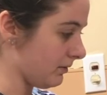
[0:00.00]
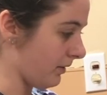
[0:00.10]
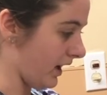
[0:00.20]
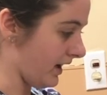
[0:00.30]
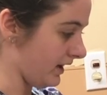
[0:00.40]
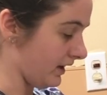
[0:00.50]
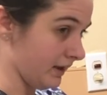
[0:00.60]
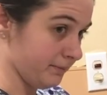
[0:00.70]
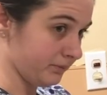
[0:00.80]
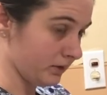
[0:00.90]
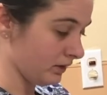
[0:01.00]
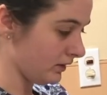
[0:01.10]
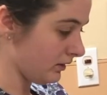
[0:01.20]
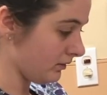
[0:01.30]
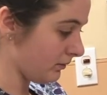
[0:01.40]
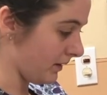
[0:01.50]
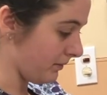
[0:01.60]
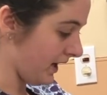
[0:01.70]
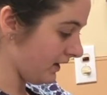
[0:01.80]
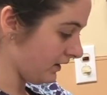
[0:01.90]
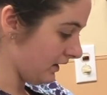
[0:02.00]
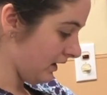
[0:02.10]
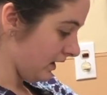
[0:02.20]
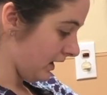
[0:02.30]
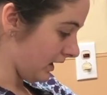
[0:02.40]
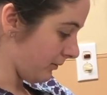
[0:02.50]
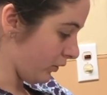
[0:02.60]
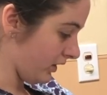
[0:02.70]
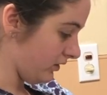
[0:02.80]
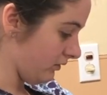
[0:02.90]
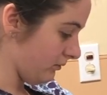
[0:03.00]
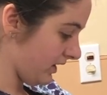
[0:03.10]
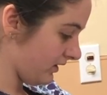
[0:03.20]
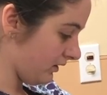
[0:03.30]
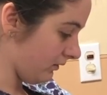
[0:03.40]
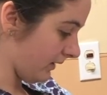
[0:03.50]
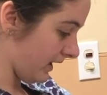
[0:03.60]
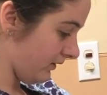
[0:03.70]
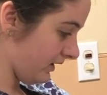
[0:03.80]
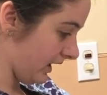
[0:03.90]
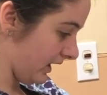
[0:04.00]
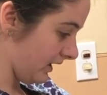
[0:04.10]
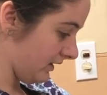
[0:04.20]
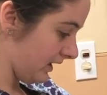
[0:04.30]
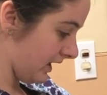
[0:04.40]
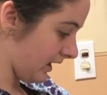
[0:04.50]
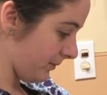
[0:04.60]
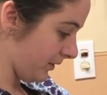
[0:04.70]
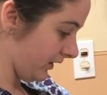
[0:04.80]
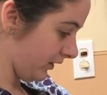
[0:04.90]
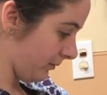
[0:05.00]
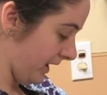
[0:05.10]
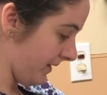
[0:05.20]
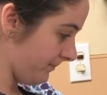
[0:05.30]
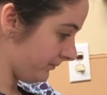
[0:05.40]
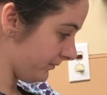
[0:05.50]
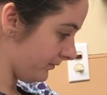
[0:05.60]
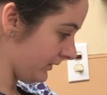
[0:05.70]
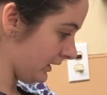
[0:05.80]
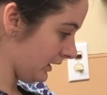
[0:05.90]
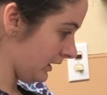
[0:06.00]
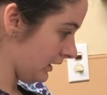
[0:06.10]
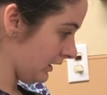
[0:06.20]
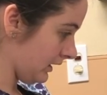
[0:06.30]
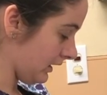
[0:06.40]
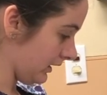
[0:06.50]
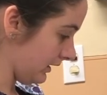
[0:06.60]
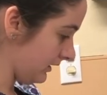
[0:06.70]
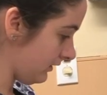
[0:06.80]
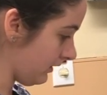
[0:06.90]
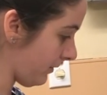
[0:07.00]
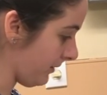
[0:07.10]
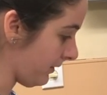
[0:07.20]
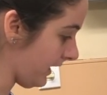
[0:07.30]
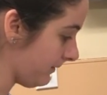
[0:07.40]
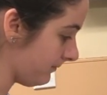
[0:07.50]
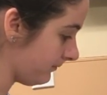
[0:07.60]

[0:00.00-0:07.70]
my pipette and I'm going to mix it around and take up a little bit into the pipette.